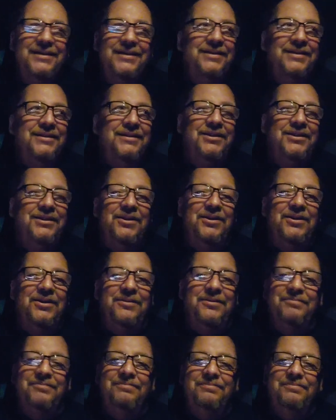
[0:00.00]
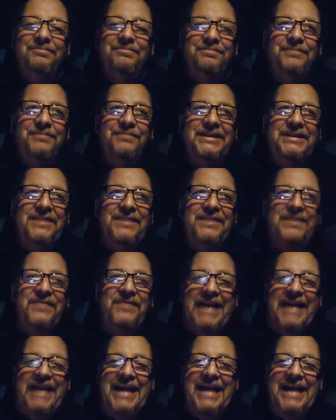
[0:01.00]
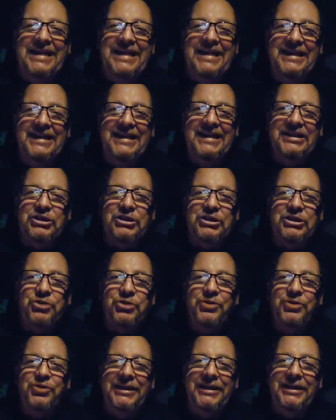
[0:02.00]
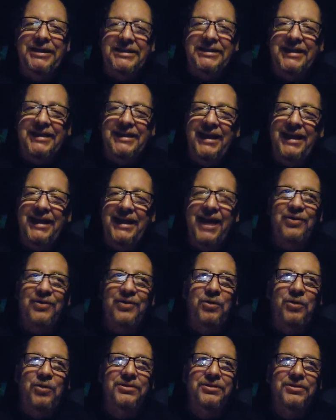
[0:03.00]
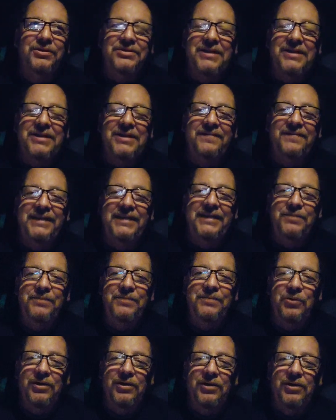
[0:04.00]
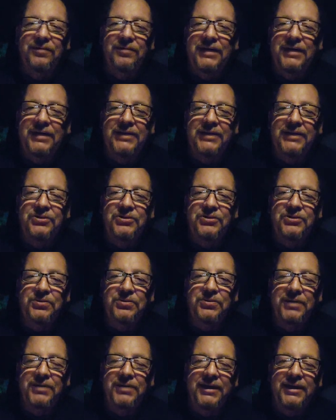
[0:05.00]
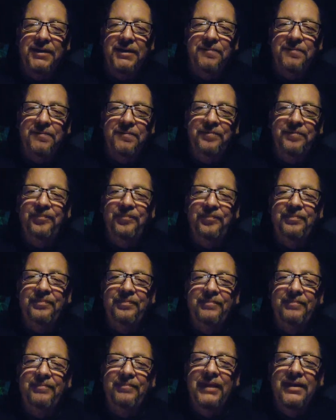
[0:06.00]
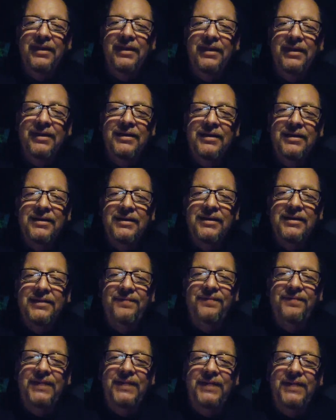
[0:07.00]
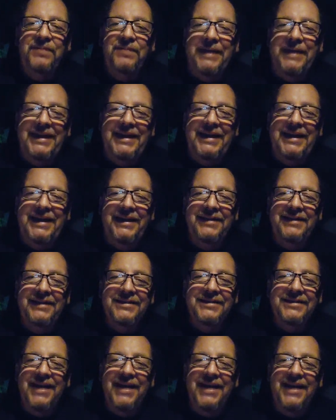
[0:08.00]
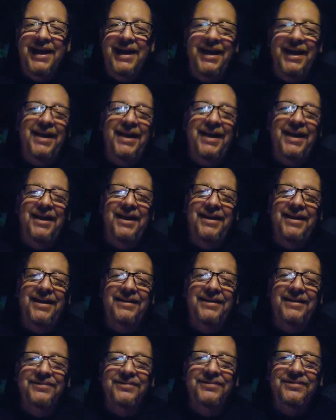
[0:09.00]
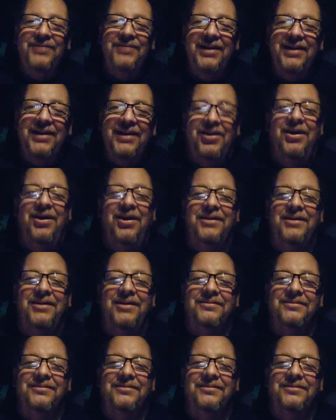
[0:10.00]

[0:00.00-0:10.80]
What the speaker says: you know, defecating in the streets. They can't hold themselves anymore. What a trip. The Philippines, hey, right on.